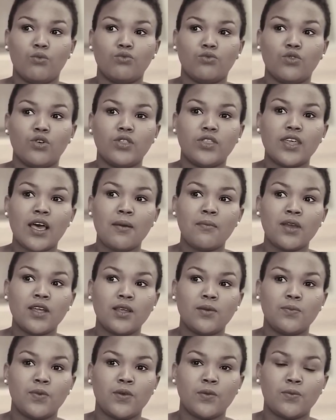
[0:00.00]
Not that
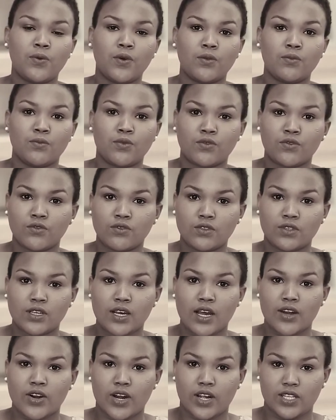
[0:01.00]
many people in Burundi
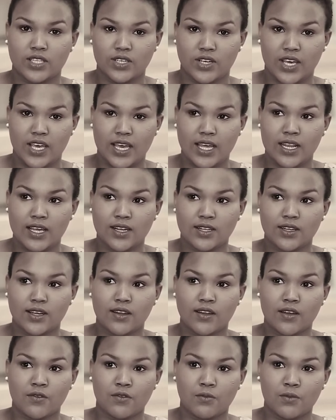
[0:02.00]
are educated,
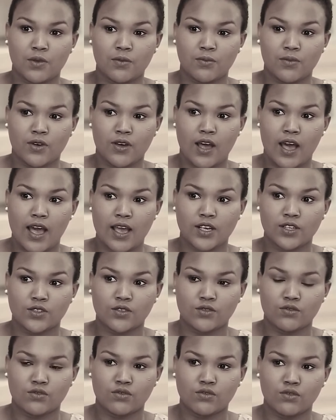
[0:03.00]
and I remember high
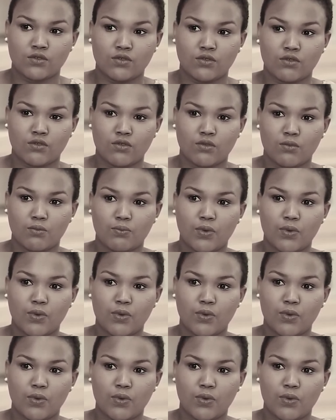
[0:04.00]
school,